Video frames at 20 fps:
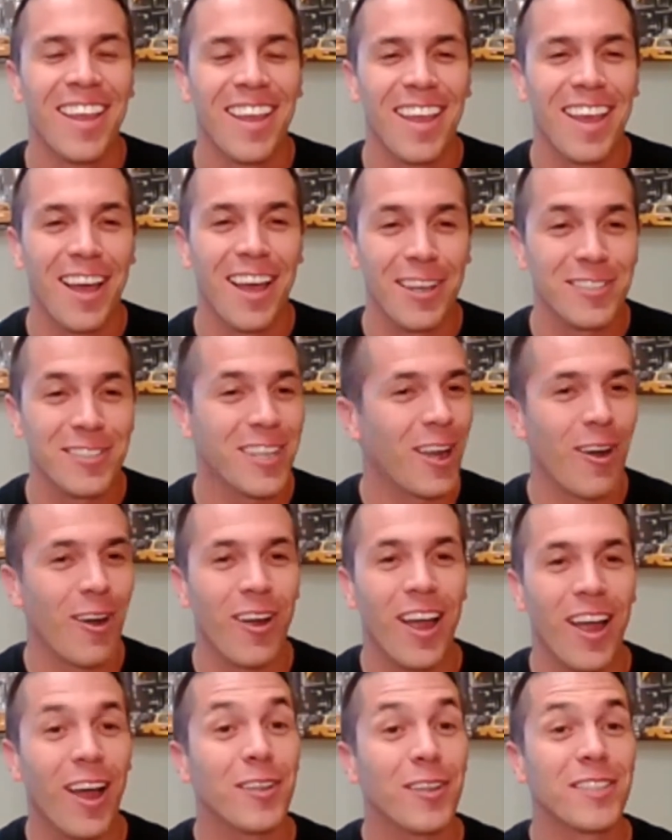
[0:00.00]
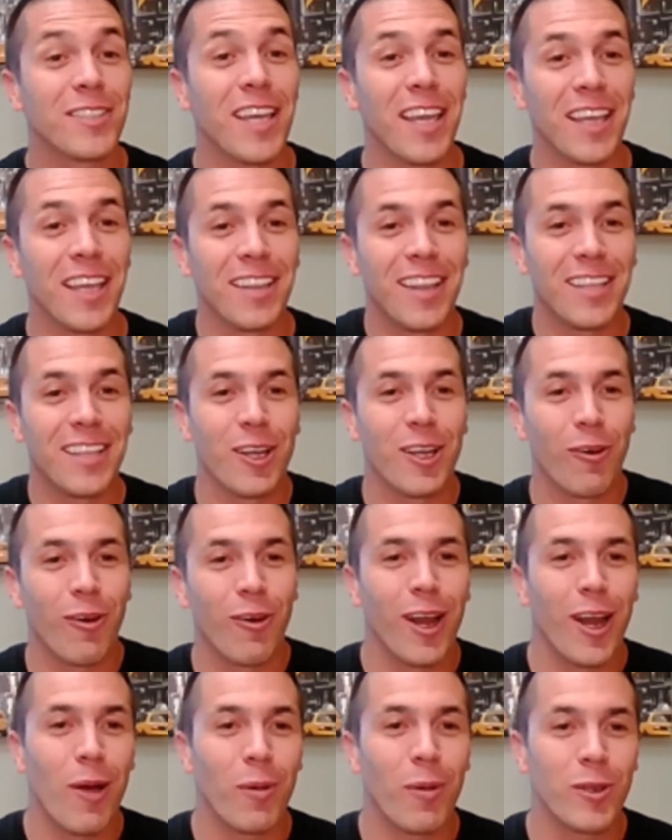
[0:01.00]
I was like, all right, I'll take it. That's a
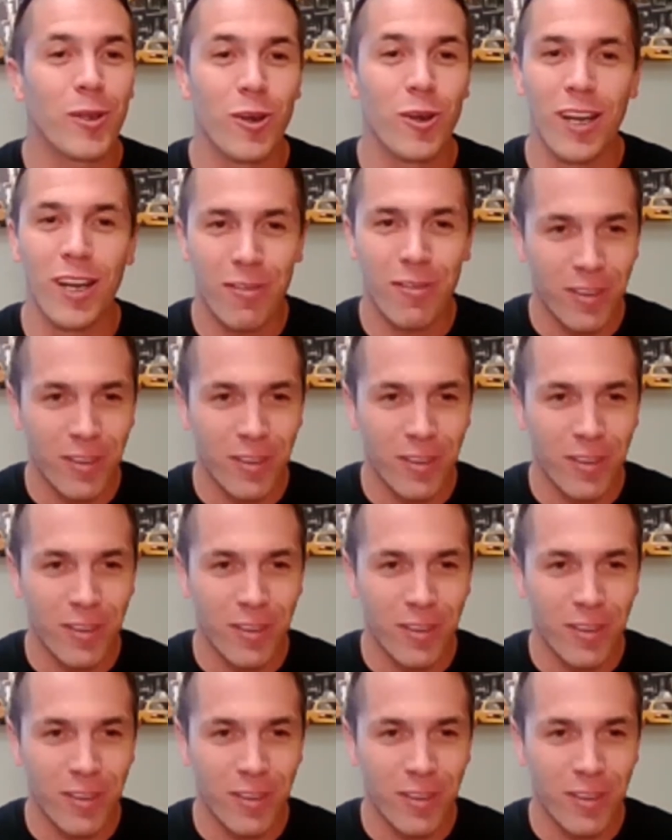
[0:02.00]
great opportunity.